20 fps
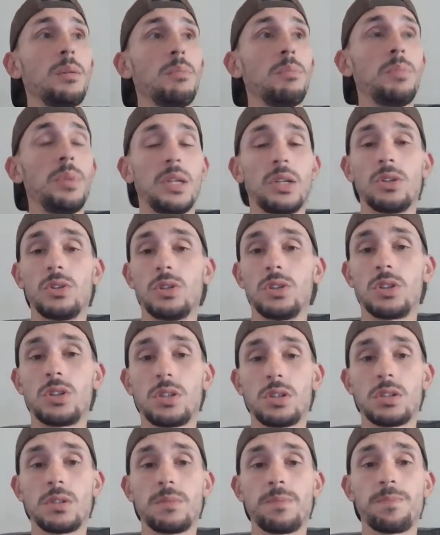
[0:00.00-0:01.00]

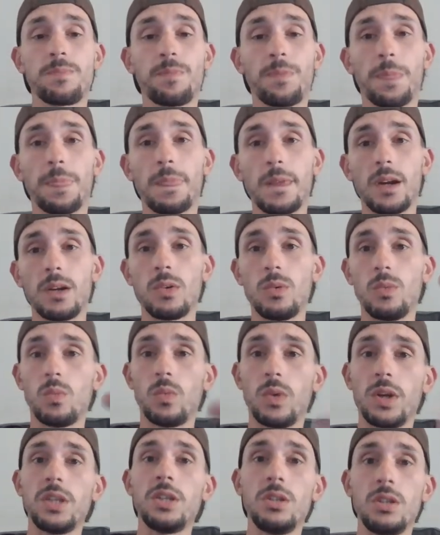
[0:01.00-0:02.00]
because
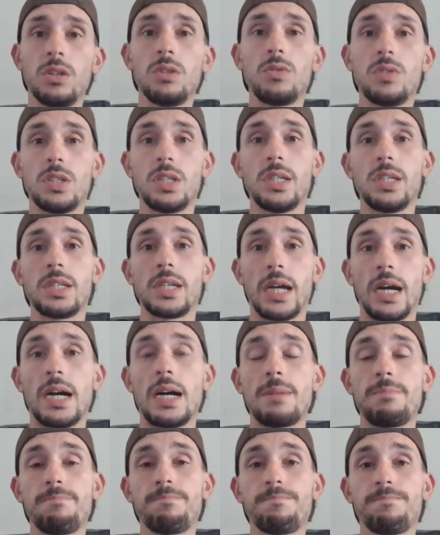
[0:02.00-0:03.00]
when you use this
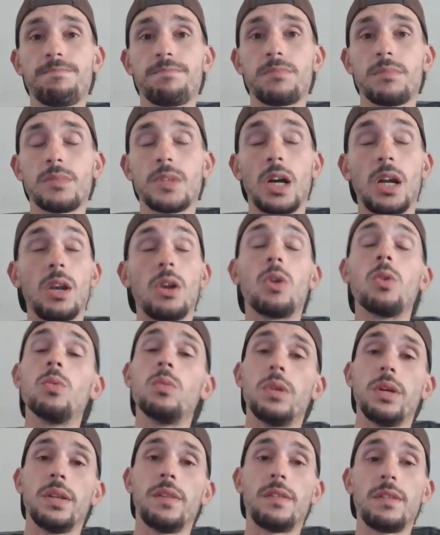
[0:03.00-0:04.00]
cut along
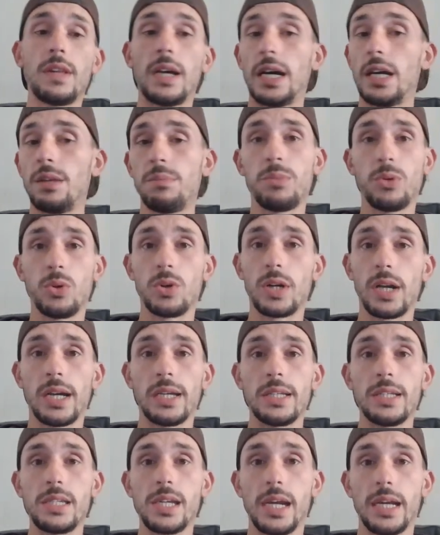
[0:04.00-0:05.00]
with other bore
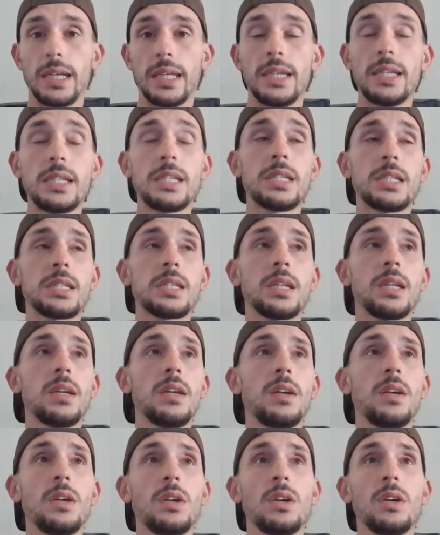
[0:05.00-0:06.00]
cutting techniques,
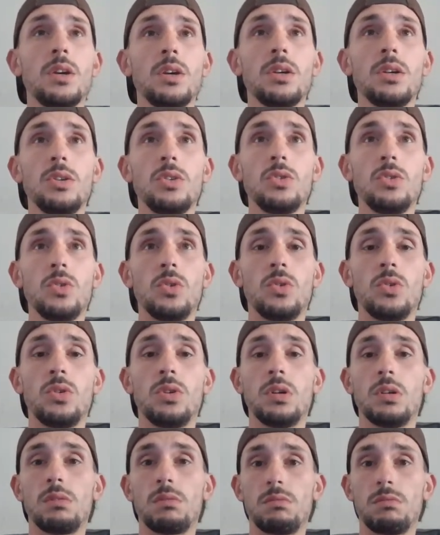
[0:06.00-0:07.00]

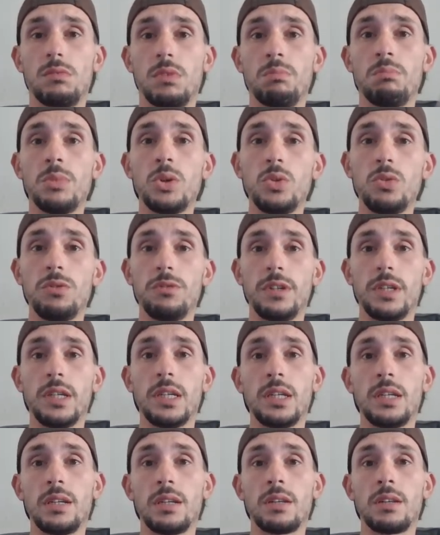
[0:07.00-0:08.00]
you're
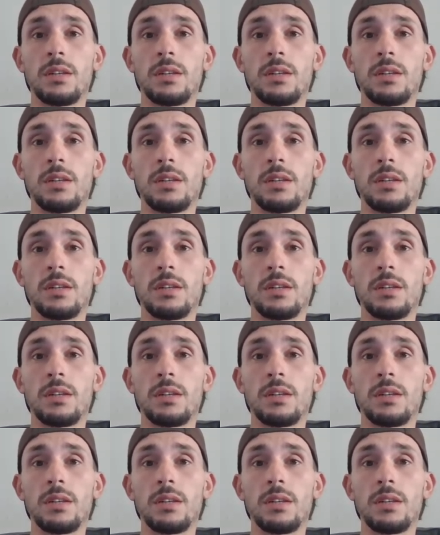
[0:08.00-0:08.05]
removing